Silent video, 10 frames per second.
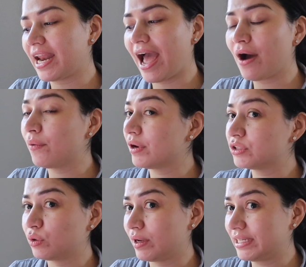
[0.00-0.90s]
hour
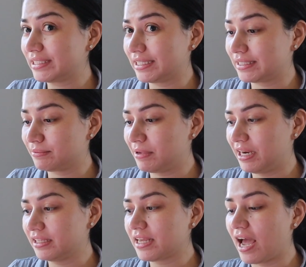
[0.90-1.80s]
and 26
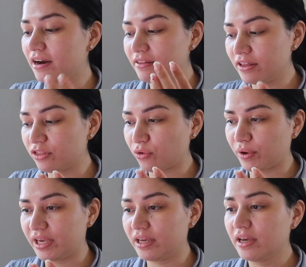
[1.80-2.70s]
minutes out of the
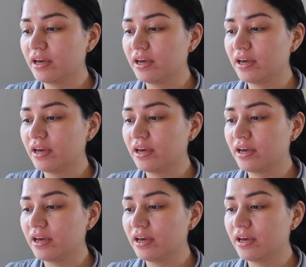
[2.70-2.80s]
3.